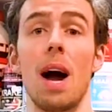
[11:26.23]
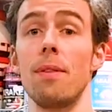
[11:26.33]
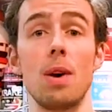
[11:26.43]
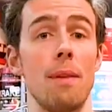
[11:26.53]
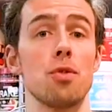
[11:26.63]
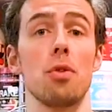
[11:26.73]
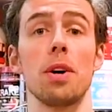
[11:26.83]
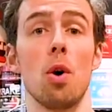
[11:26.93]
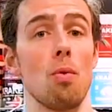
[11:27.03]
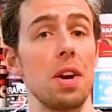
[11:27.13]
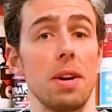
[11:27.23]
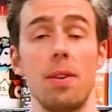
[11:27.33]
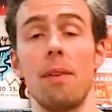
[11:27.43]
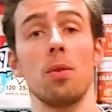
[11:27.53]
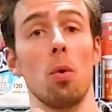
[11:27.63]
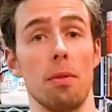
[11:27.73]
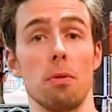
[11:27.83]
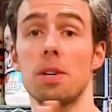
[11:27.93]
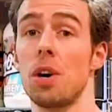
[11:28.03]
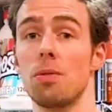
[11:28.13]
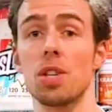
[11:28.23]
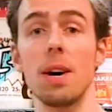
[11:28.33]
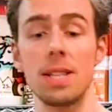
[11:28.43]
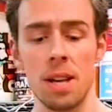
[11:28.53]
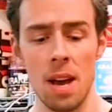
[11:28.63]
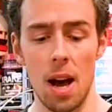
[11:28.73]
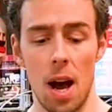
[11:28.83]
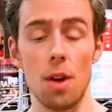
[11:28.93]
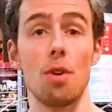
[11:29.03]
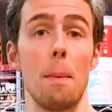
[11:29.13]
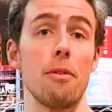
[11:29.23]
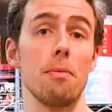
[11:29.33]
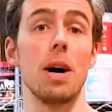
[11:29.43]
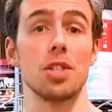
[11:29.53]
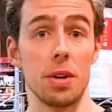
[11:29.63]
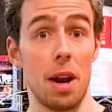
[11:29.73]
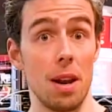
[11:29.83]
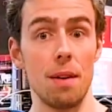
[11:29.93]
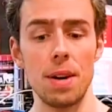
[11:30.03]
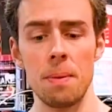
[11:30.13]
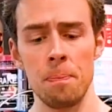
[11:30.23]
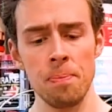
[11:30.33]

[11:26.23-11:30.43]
If you haven't tried it already, if you haven't ordered from his own site, grab it from us, you're going to love it.